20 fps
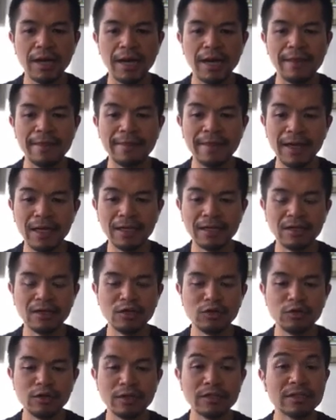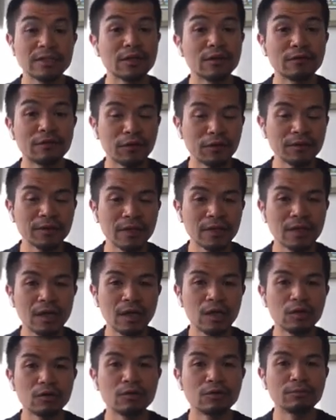And then you need to convert that
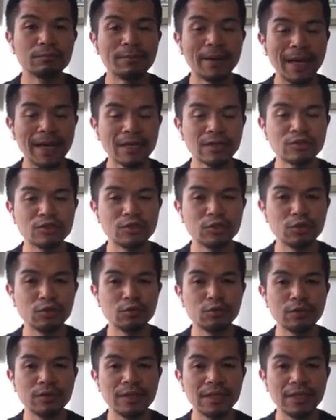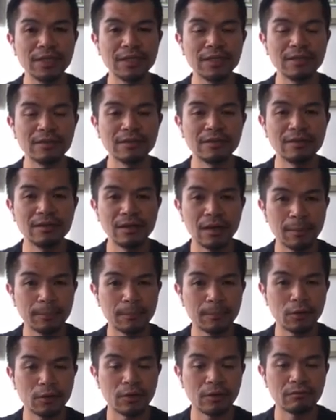color back to the
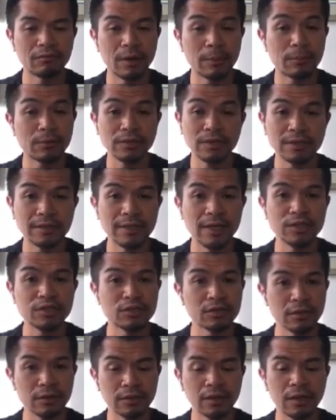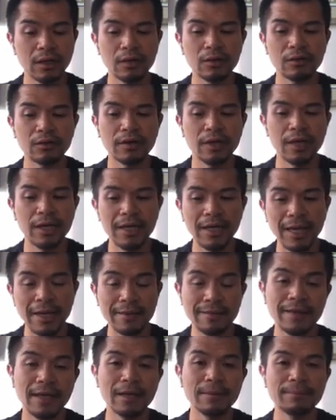number representation of the color
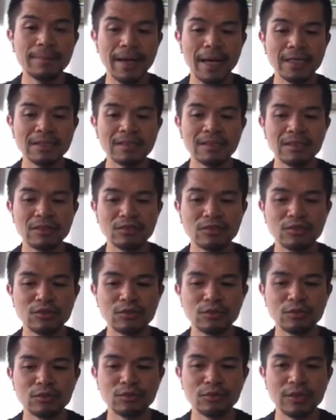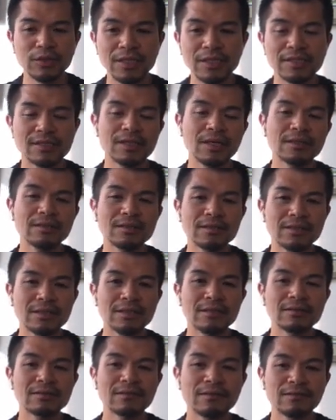and then pass it into the set
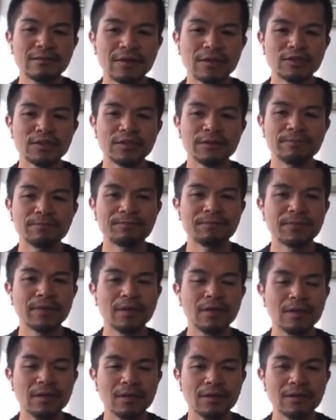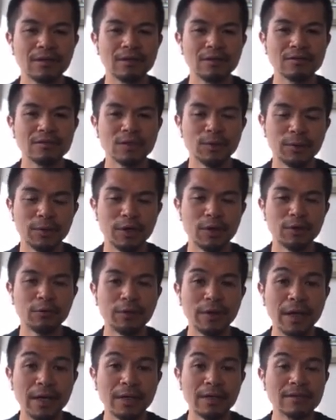tint function. So there we go.
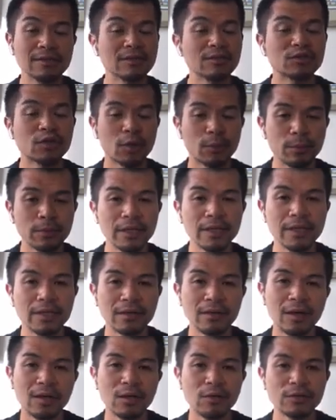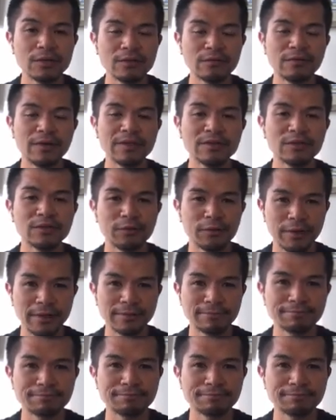That is interpolating colors in Phaser three.